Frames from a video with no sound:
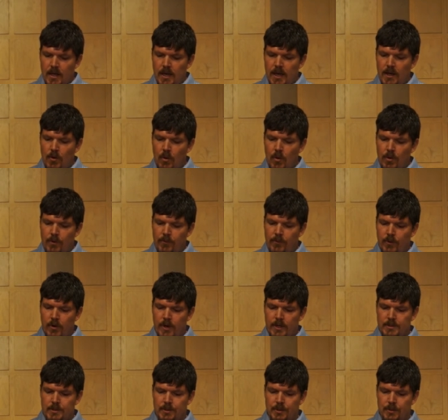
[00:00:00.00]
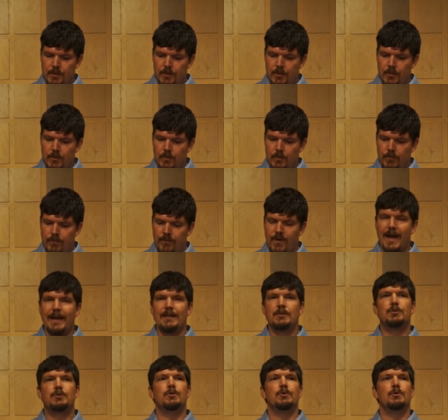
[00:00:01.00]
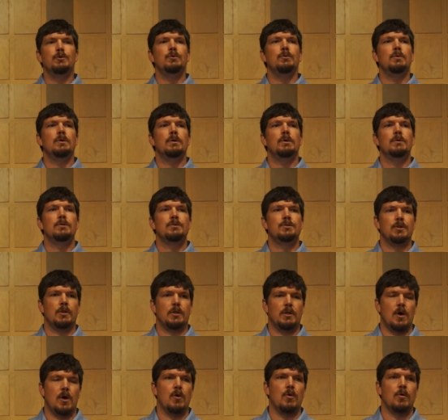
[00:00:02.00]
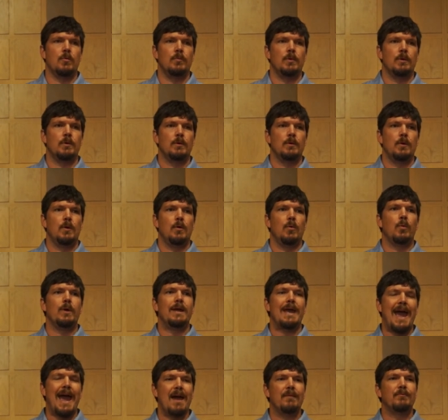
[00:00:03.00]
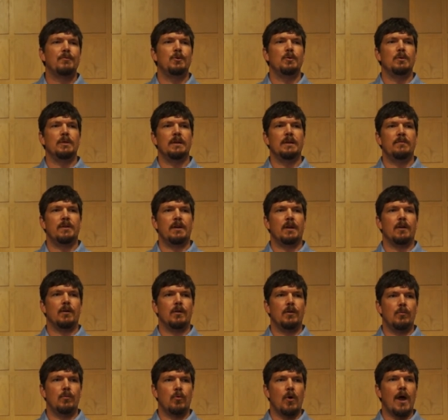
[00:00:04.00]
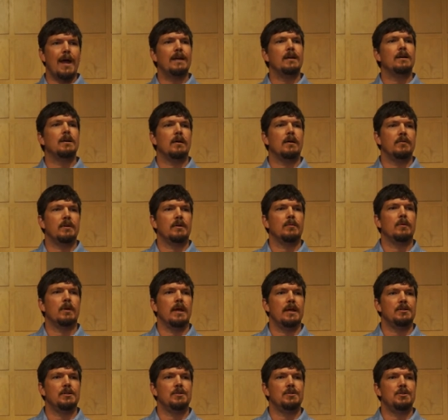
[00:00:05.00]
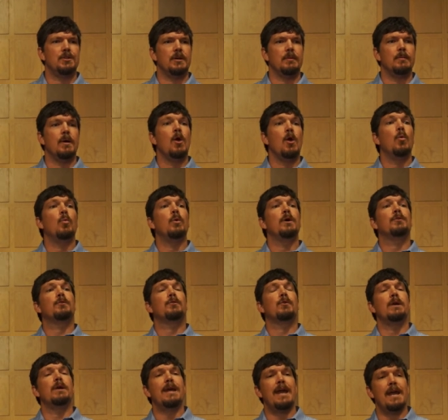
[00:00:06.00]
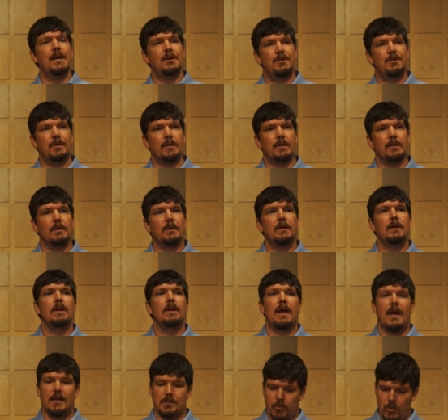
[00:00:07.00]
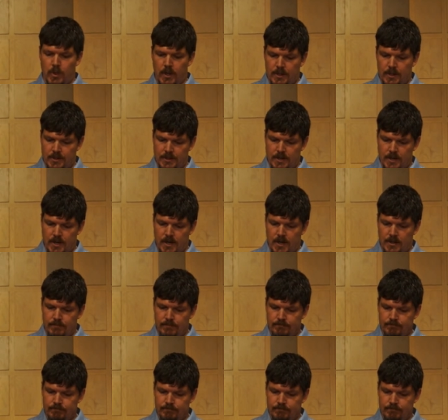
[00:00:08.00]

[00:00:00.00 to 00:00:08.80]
in order for us to find true shalom, we have to live in a right covenant relationship with creation as well as God.